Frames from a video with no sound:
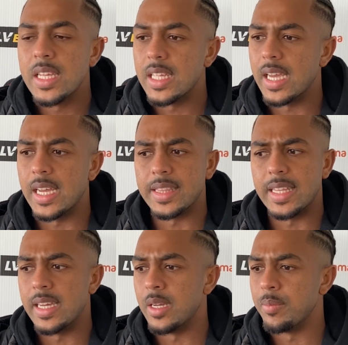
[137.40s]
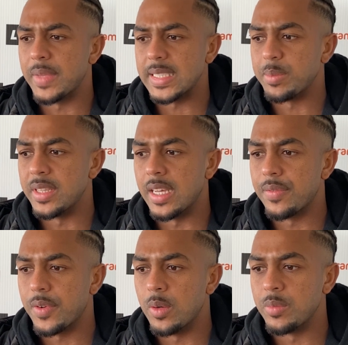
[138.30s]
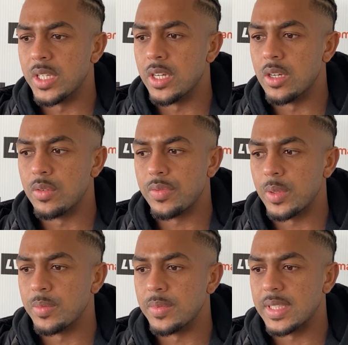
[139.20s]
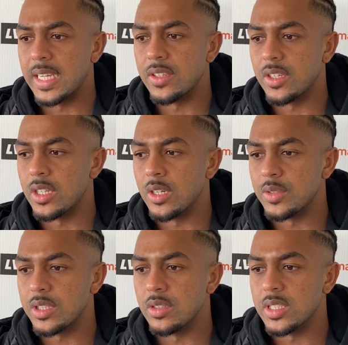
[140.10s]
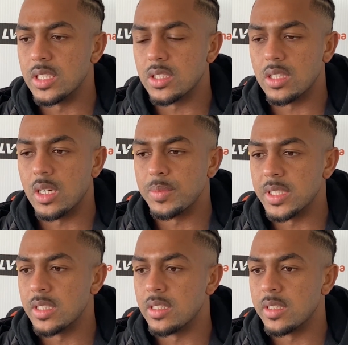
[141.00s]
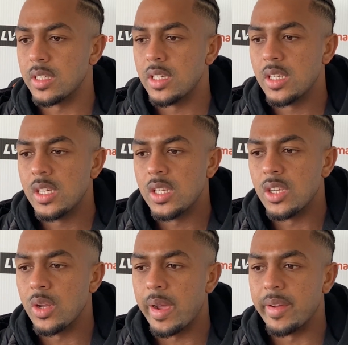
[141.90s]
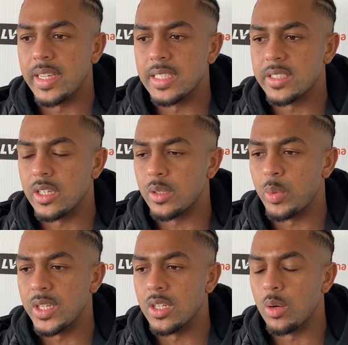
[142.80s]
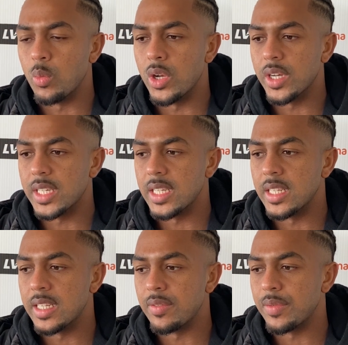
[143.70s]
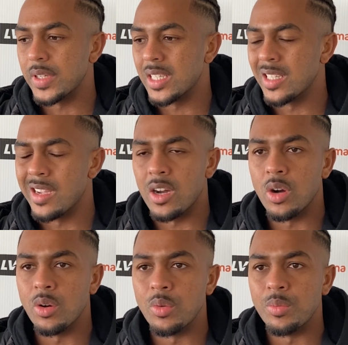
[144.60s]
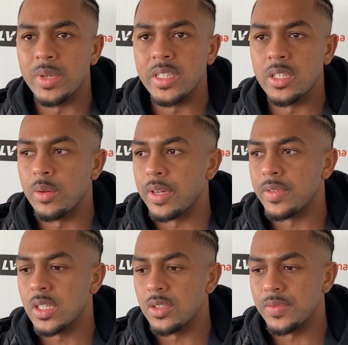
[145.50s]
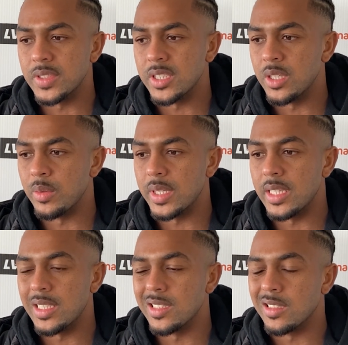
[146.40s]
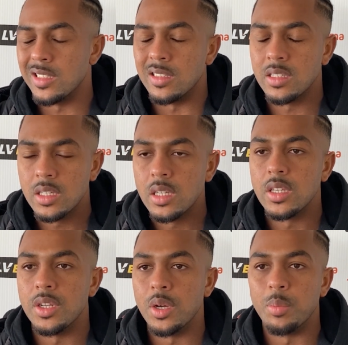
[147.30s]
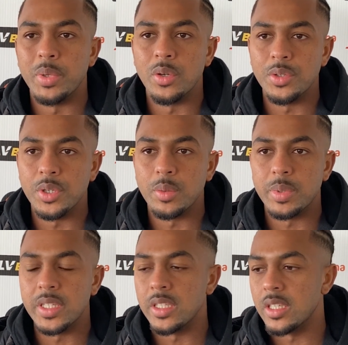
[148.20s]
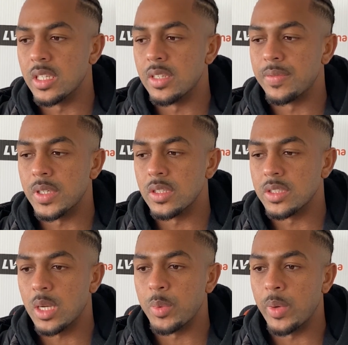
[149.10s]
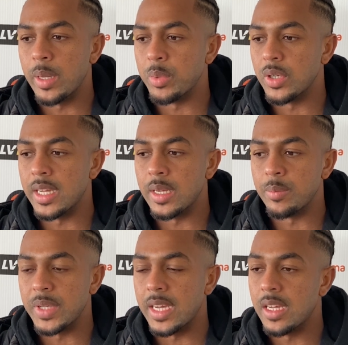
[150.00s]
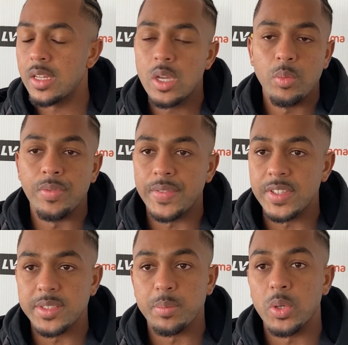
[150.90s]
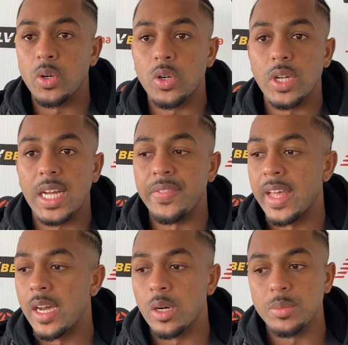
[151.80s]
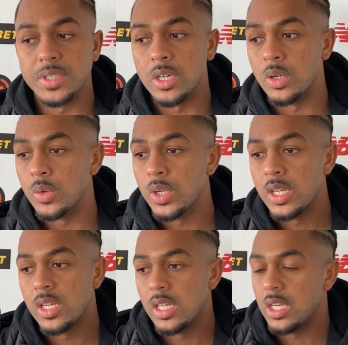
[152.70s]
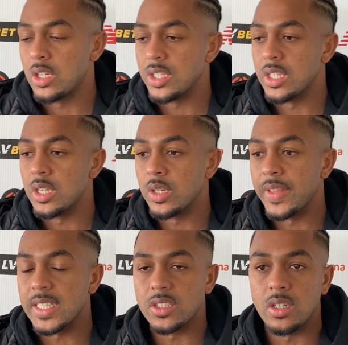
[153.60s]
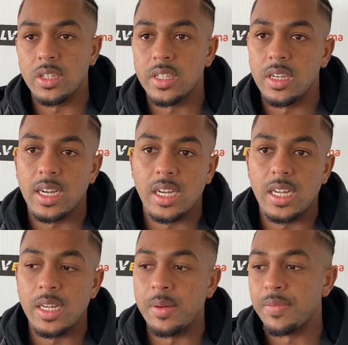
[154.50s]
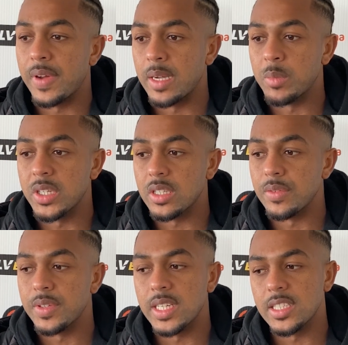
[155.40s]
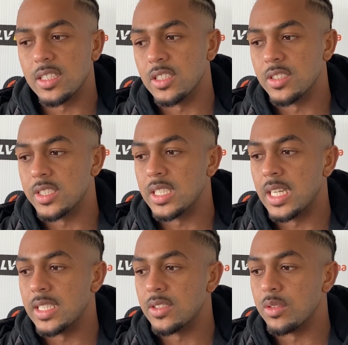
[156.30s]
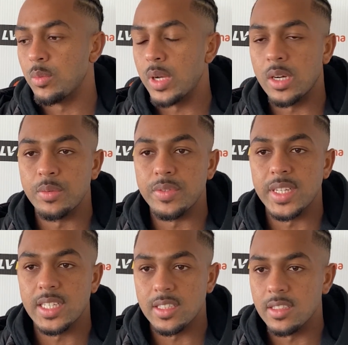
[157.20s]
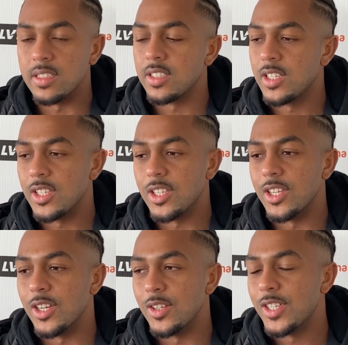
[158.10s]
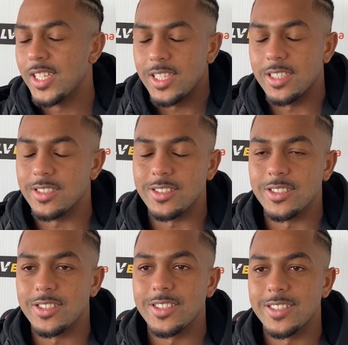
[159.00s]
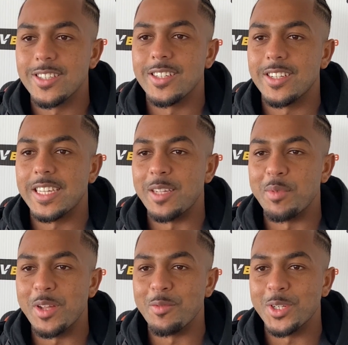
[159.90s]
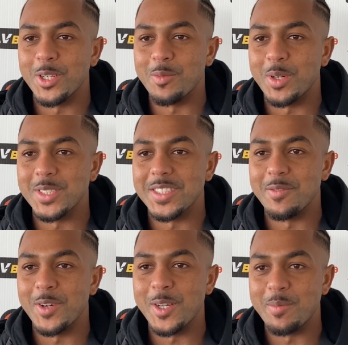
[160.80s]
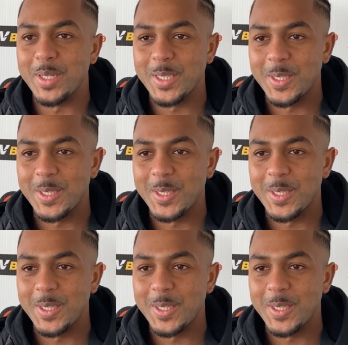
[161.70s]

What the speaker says: Yeah, that's been there from, you know, from day dot, you know, as soon as it stopped. And you know how it is, like, when you're not working and everything and you're at home and you haven't got nothing to do, it is going to, you know, build up and you're going to feel a type of way. But yeah, we've had the support and the help, so... Like, you know, on that side, I thank Monica for that, because she has done well with it, and, you know, it's just keeping everyone on a positive vibe.